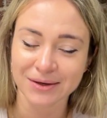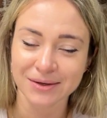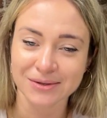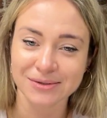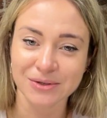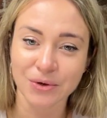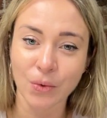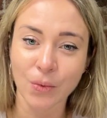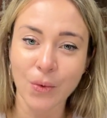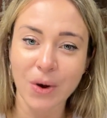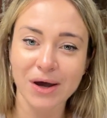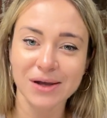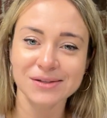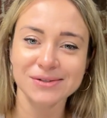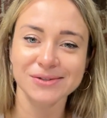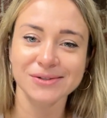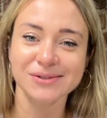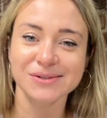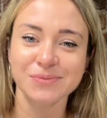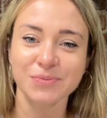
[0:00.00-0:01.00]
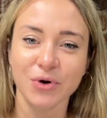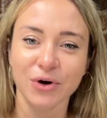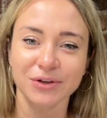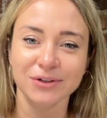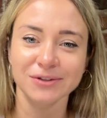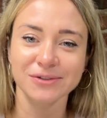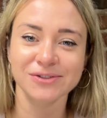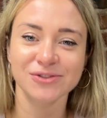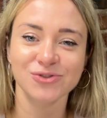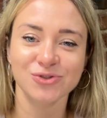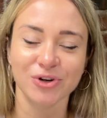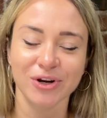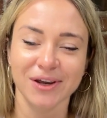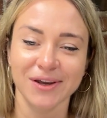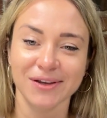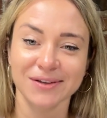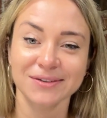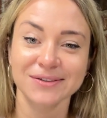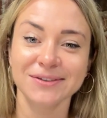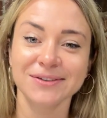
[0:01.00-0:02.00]
So once these models
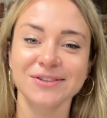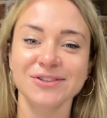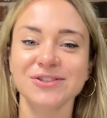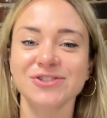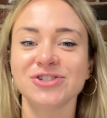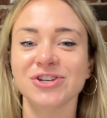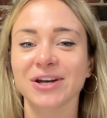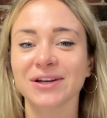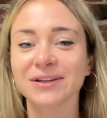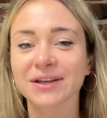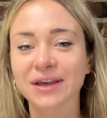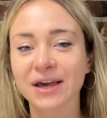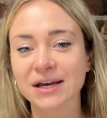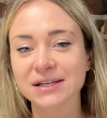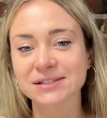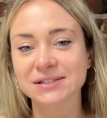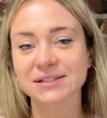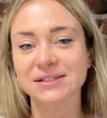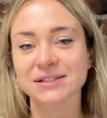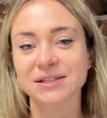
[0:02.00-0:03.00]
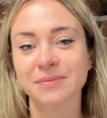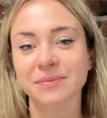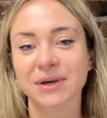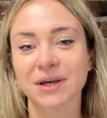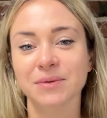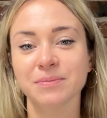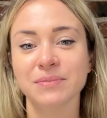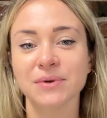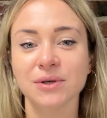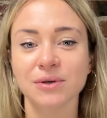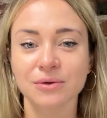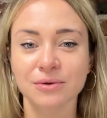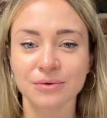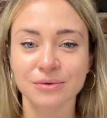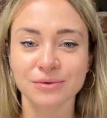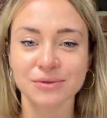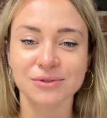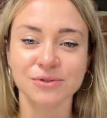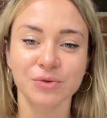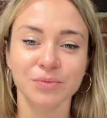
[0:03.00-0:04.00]
train, Gen AI system can be
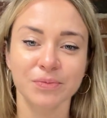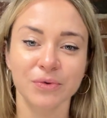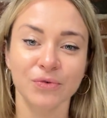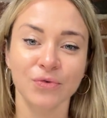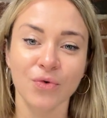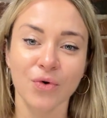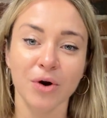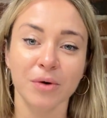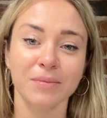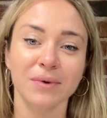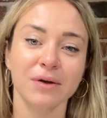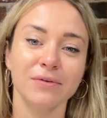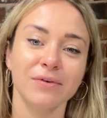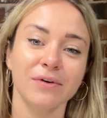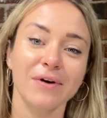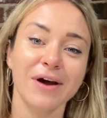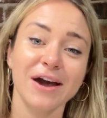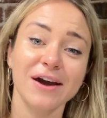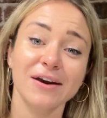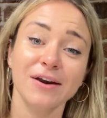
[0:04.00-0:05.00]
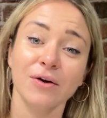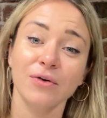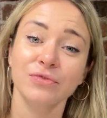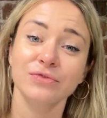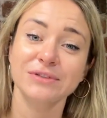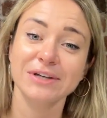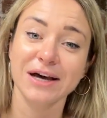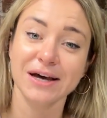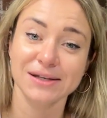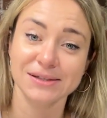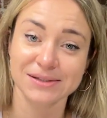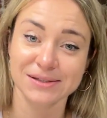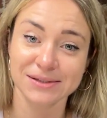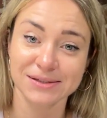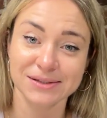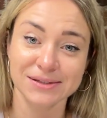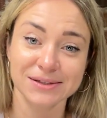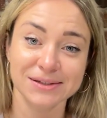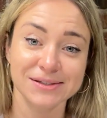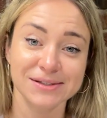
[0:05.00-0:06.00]
used to perform a variety of
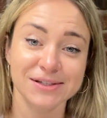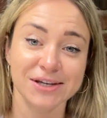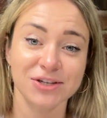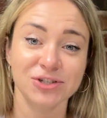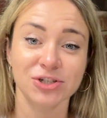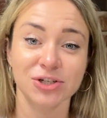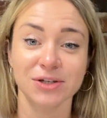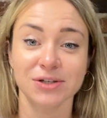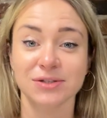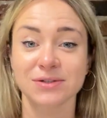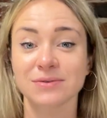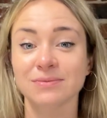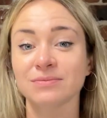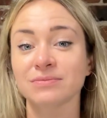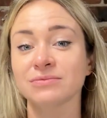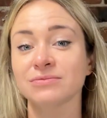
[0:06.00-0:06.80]
tasks, such as